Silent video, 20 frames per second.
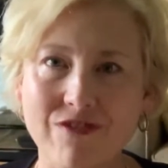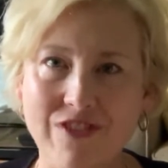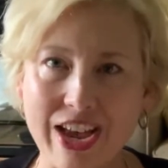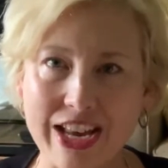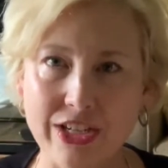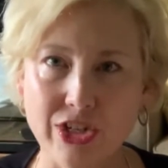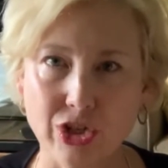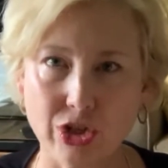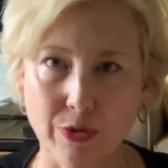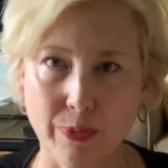
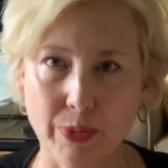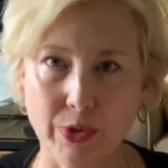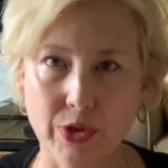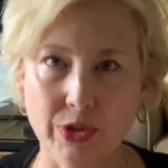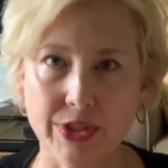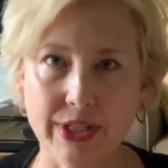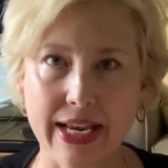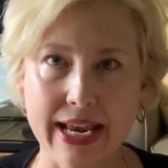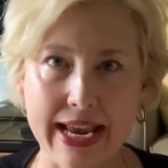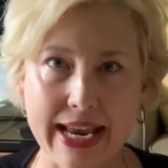
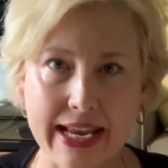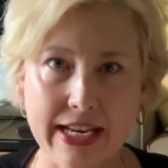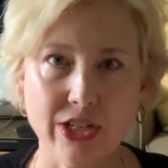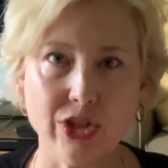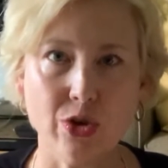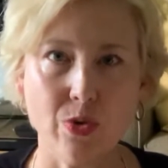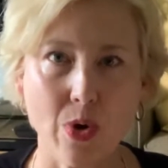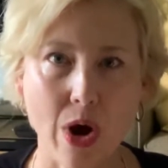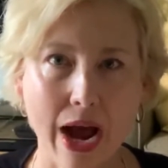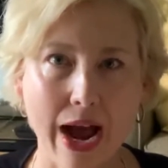vegetables
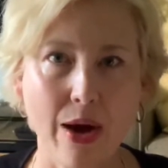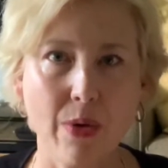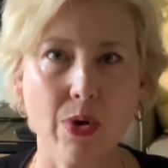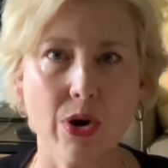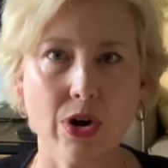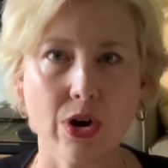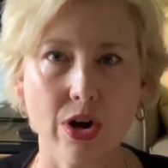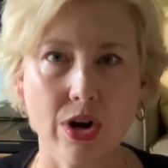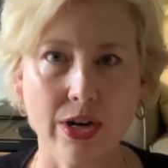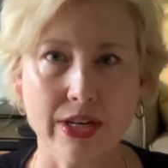into
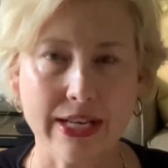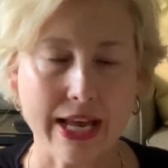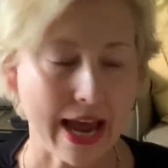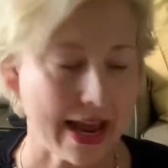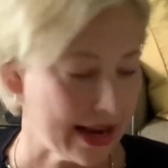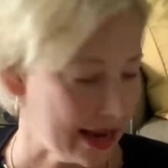our diet.